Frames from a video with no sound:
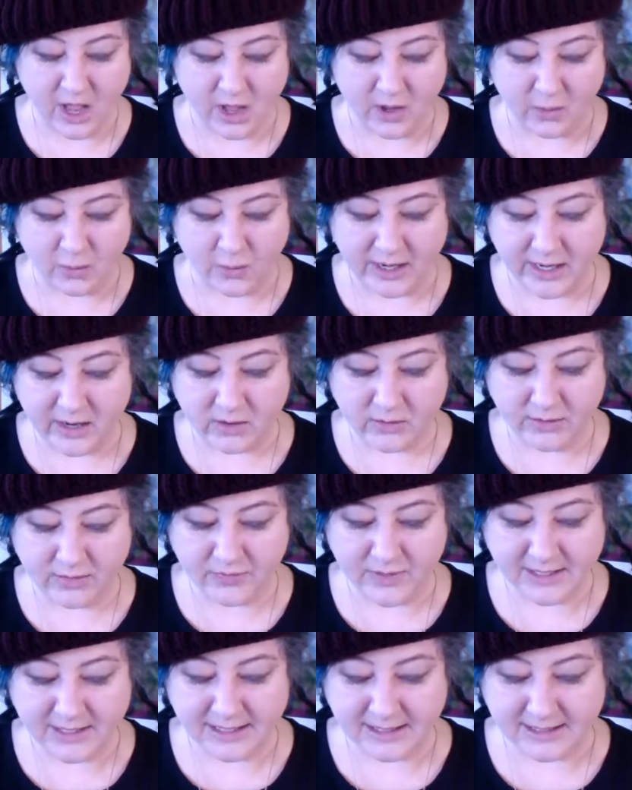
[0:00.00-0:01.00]
We know that
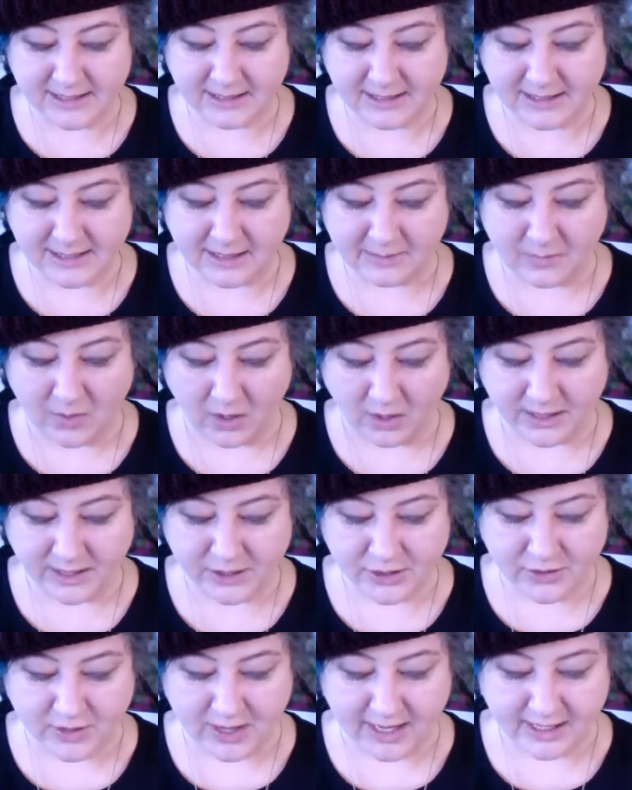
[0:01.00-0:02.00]
these existing market
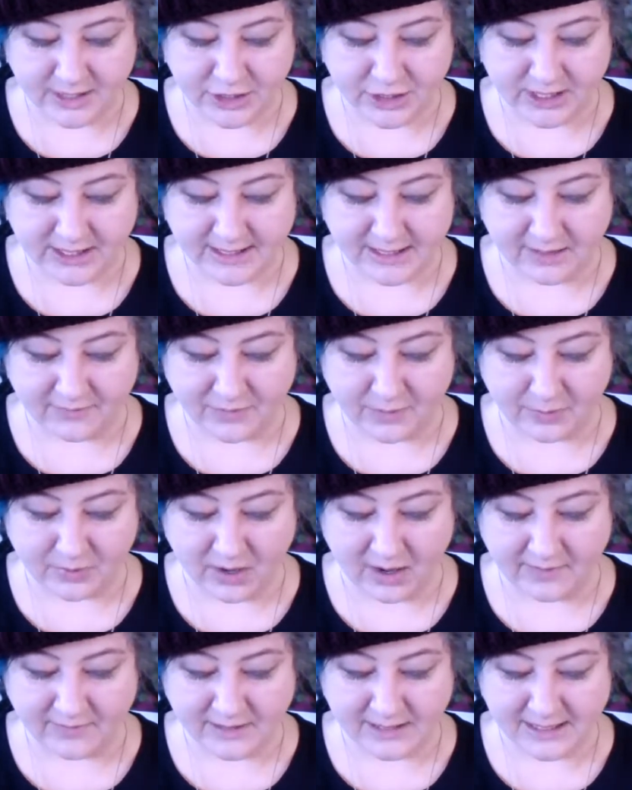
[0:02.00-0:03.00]
strategies of the
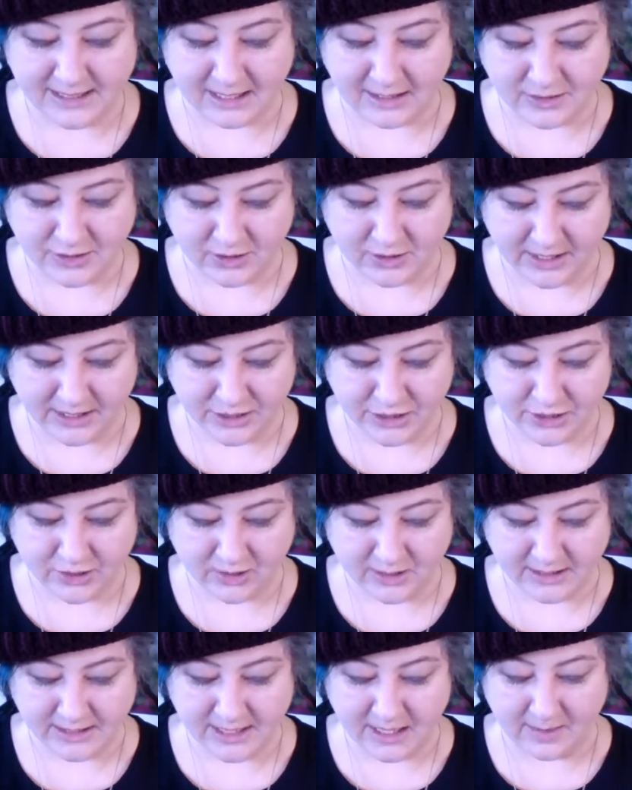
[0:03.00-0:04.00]
private sector
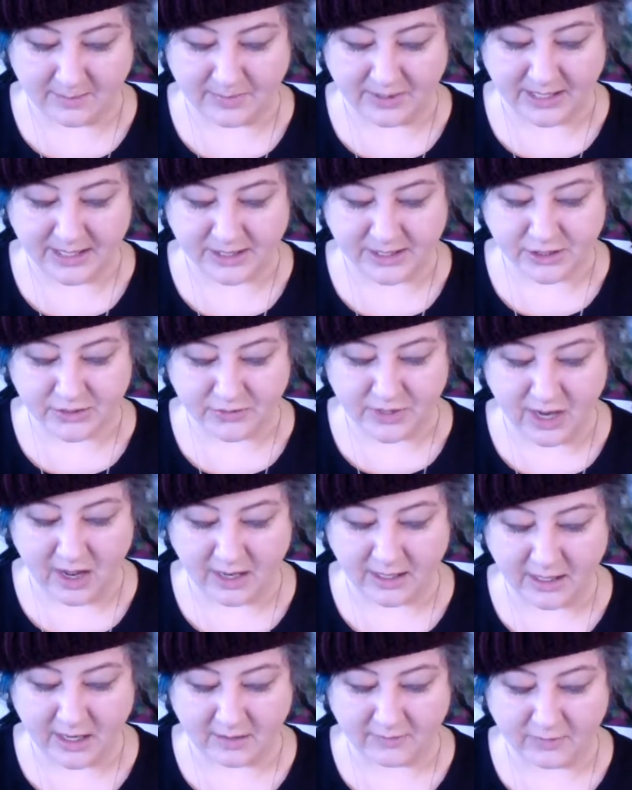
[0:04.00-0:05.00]
insurance companies do
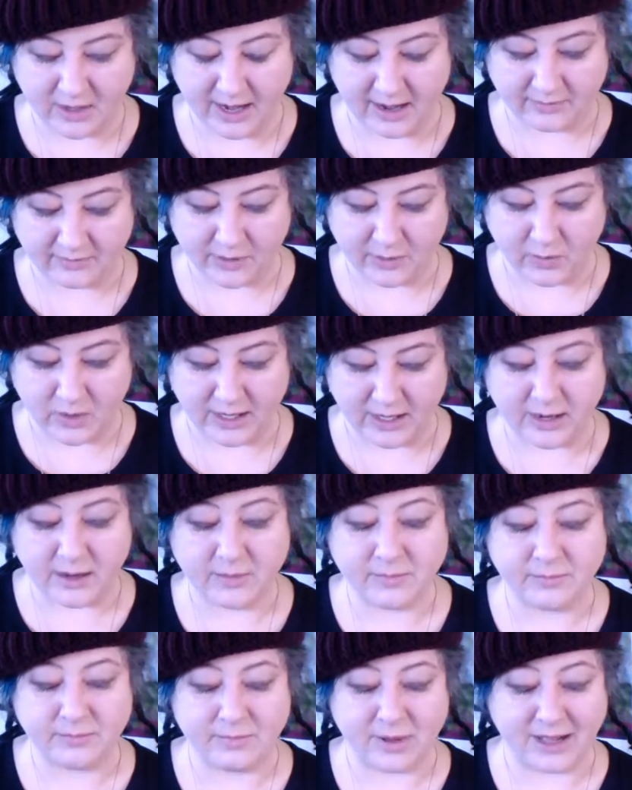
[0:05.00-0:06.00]
not cover everyone
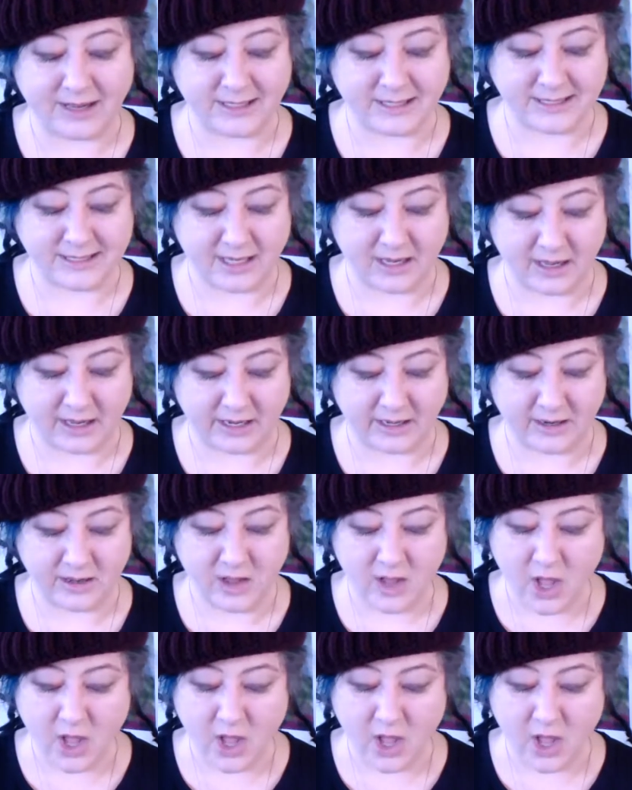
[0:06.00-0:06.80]
by design.